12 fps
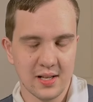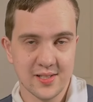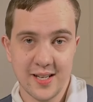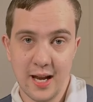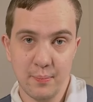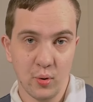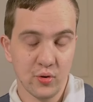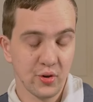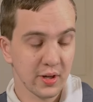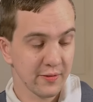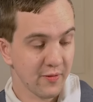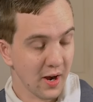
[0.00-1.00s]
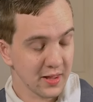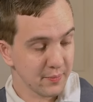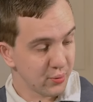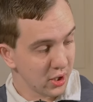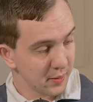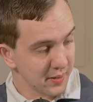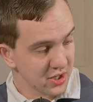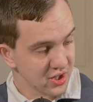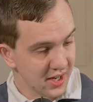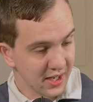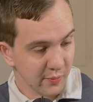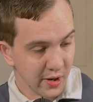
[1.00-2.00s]
Staples, you can find them pretty
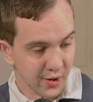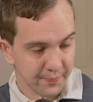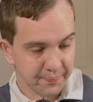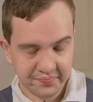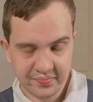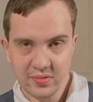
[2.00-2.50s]
much anywhere.